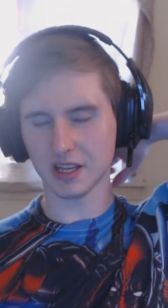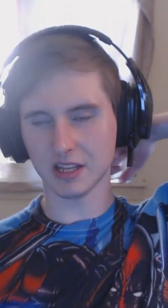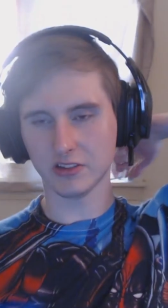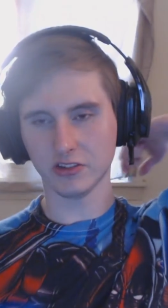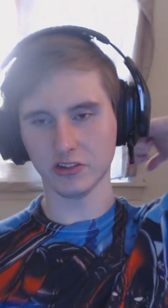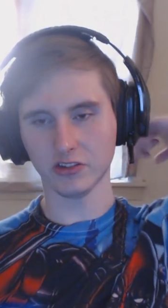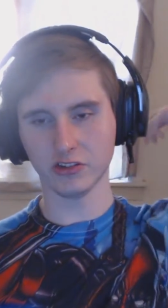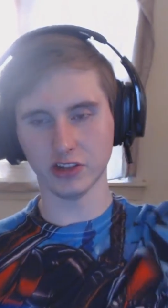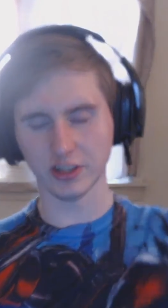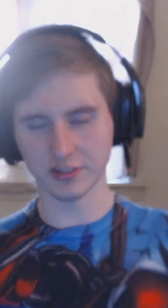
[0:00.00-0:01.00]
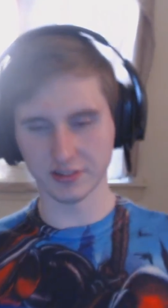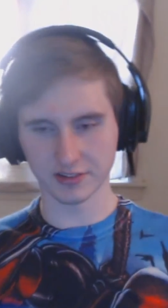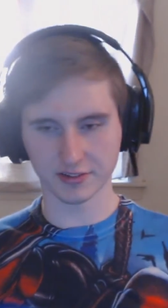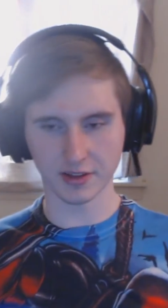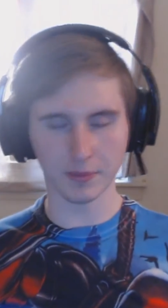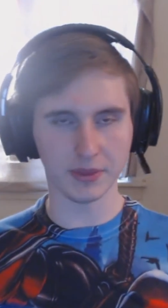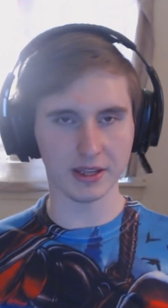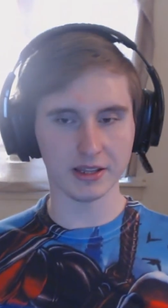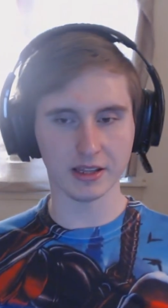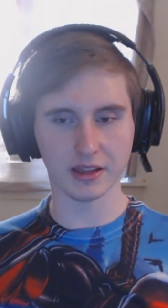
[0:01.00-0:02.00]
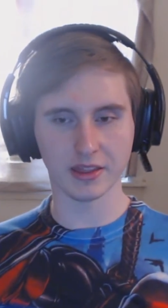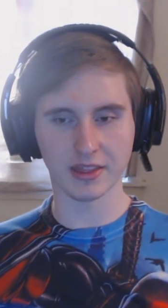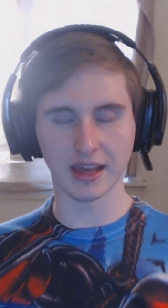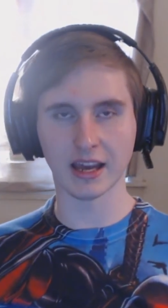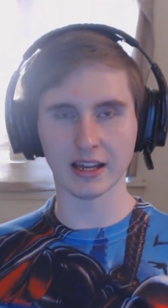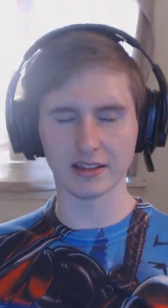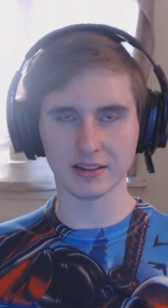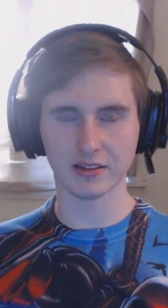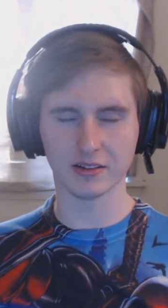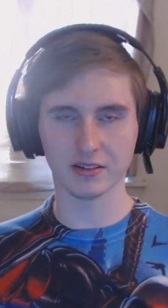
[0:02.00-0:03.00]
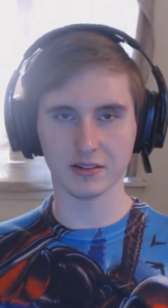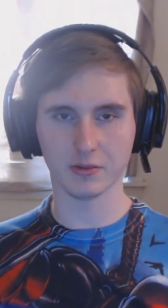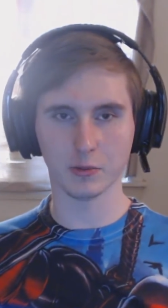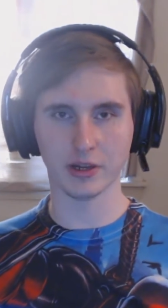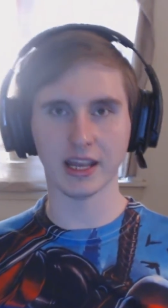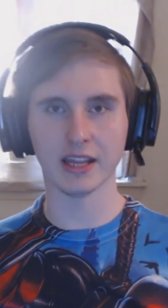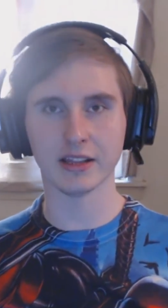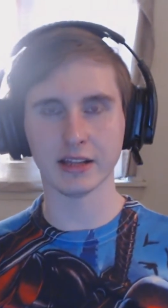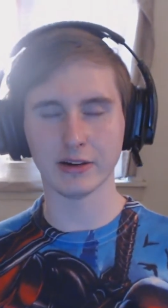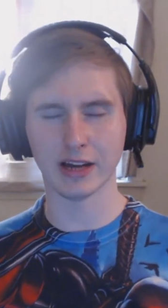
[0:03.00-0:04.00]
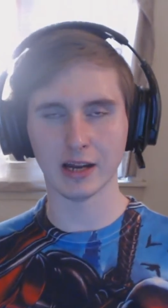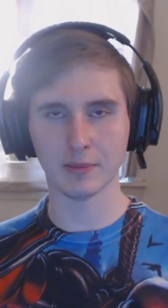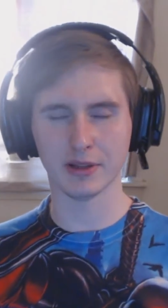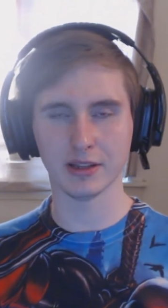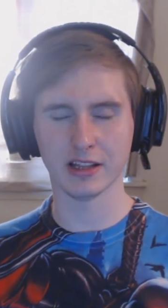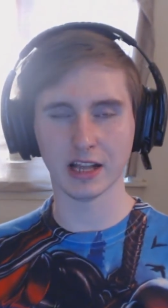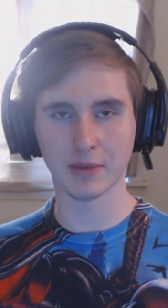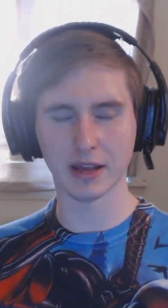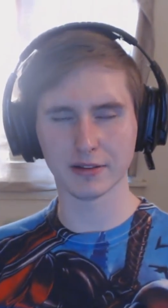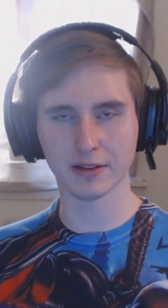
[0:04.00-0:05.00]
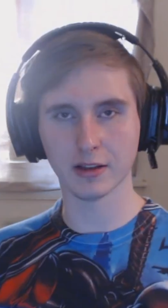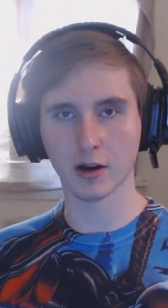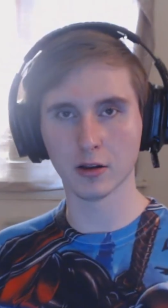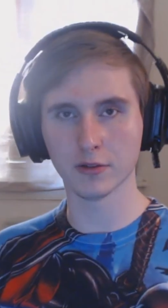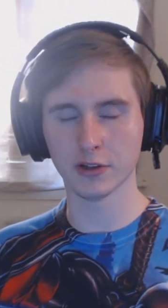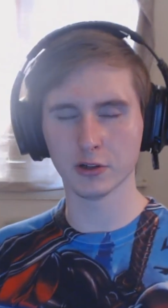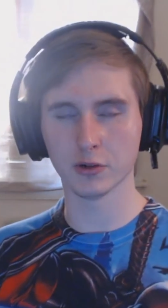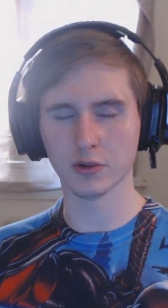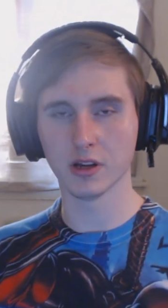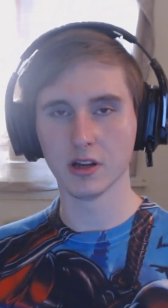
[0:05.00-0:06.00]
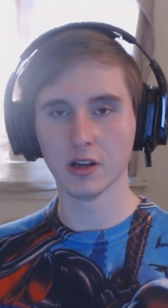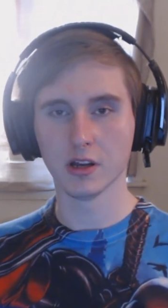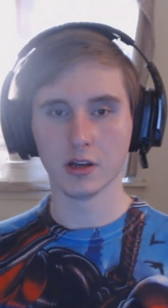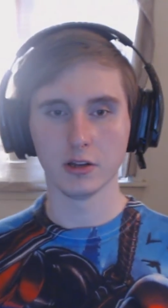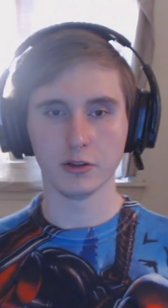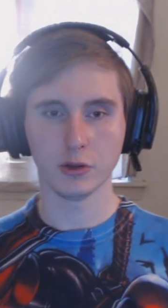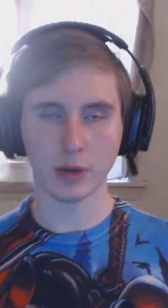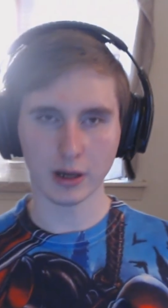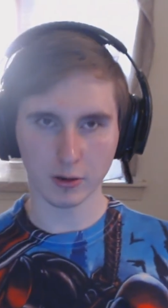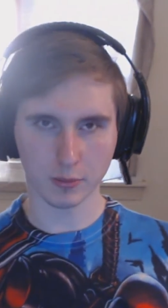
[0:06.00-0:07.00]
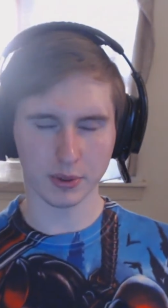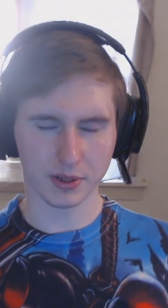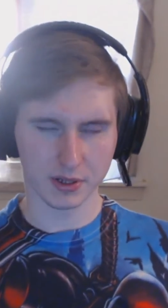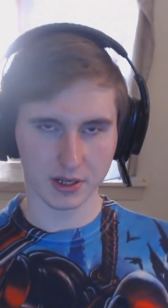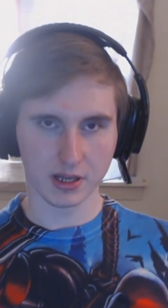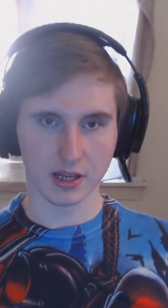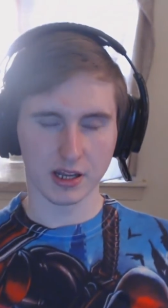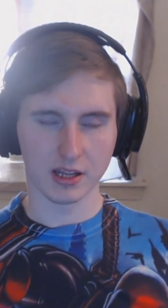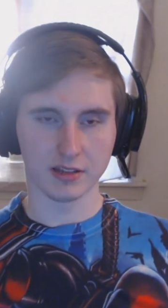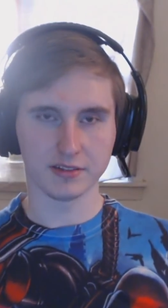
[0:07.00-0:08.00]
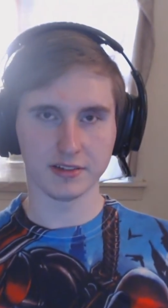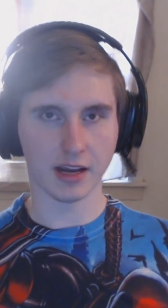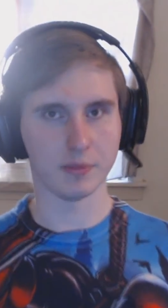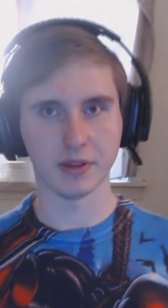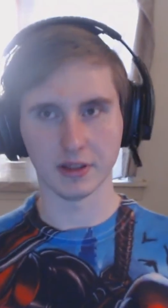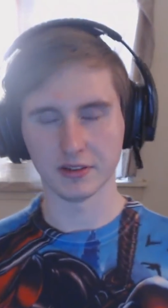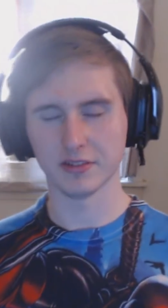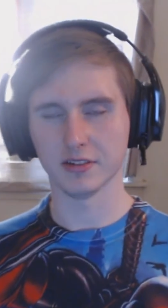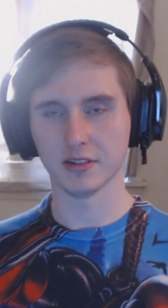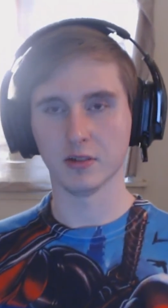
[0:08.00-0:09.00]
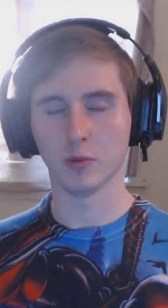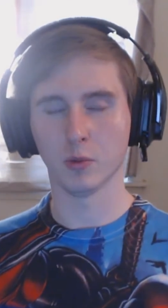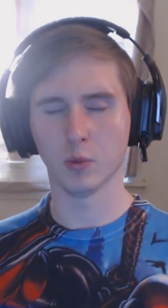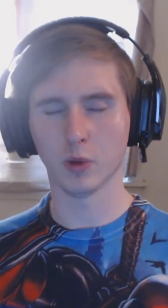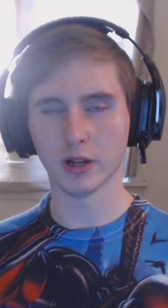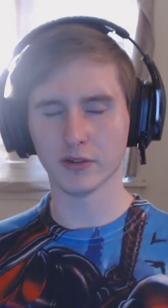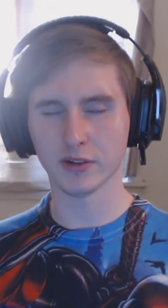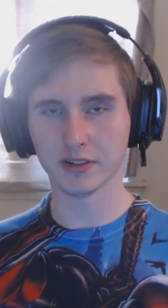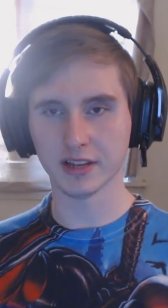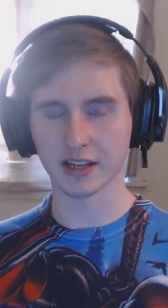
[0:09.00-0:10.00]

It's just something that we can't allow happen, and I'm asking all of you to help stop this, whatever it